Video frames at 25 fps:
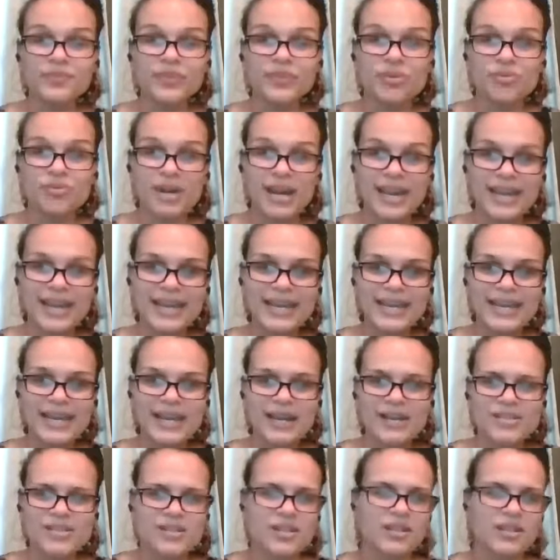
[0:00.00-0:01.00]
Right?
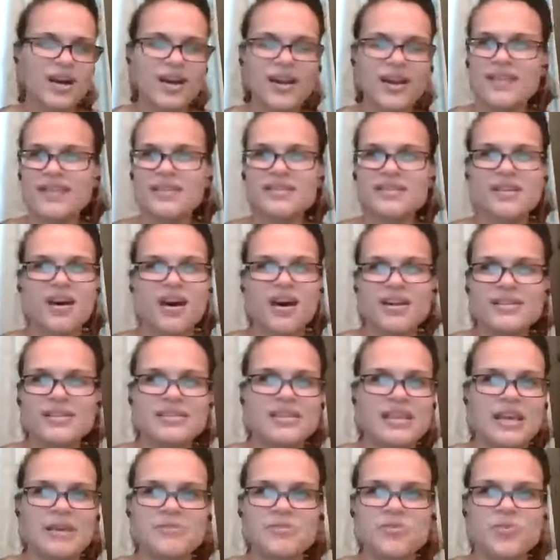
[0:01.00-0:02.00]
So, a lot of these
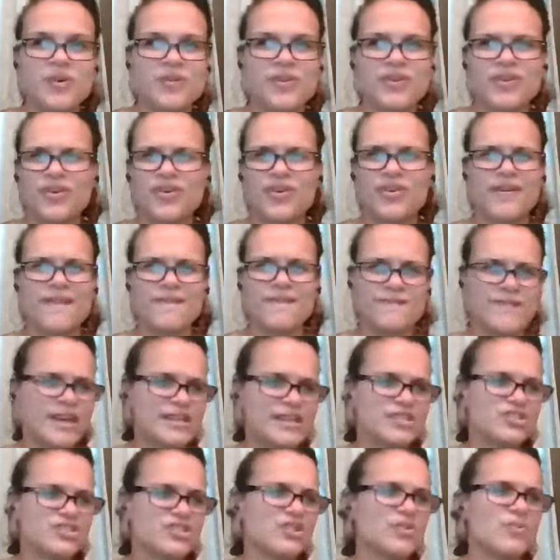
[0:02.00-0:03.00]
concepts, whether you're an
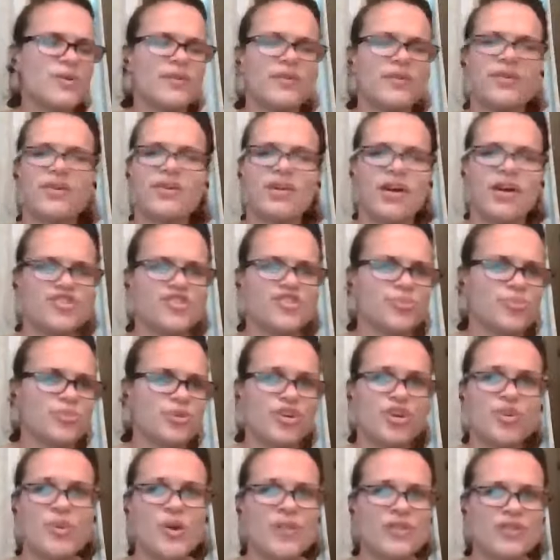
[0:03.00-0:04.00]
investor, whether you're an
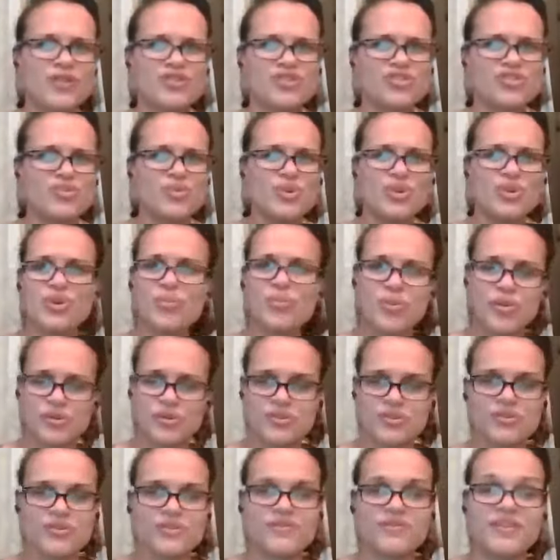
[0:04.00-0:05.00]
entrepreneur, whether you're just doing your
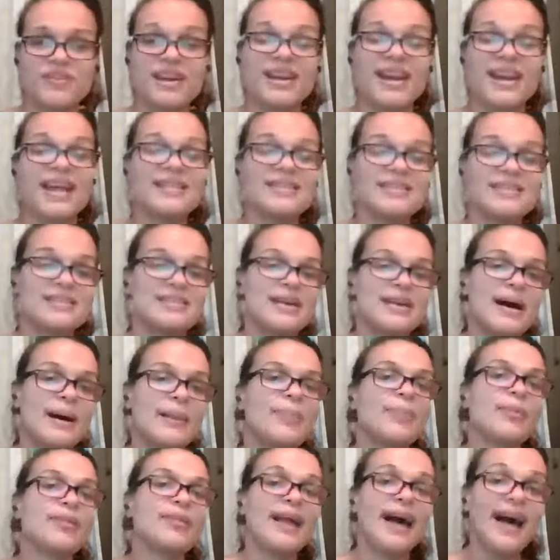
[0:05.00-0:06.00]
personal finances,
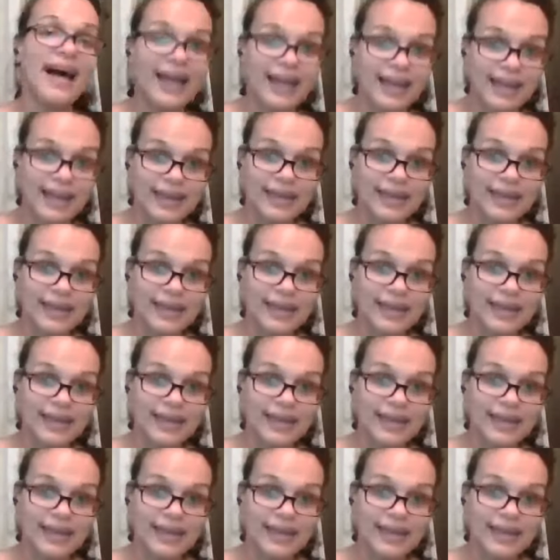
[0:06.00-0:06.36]
apply.